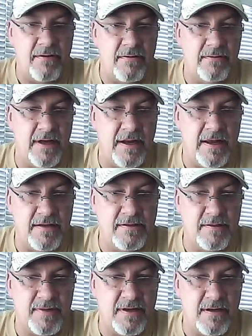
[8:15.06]
Hold on, I had
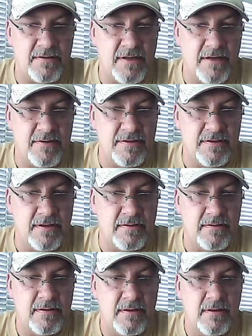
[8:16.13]
something else I was
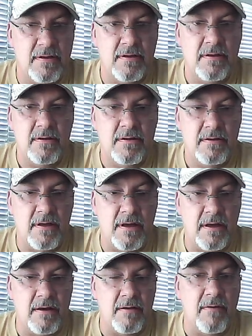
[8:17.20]

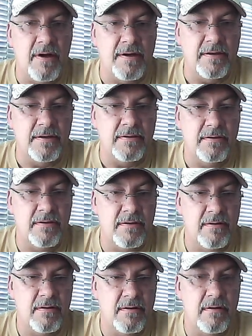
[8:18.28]
wanting to
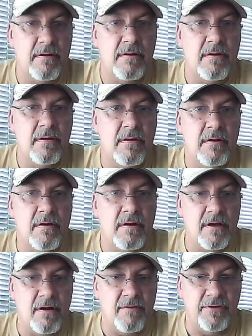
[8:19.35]

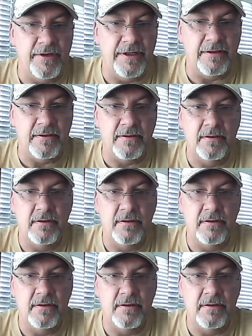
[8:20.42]
cover here.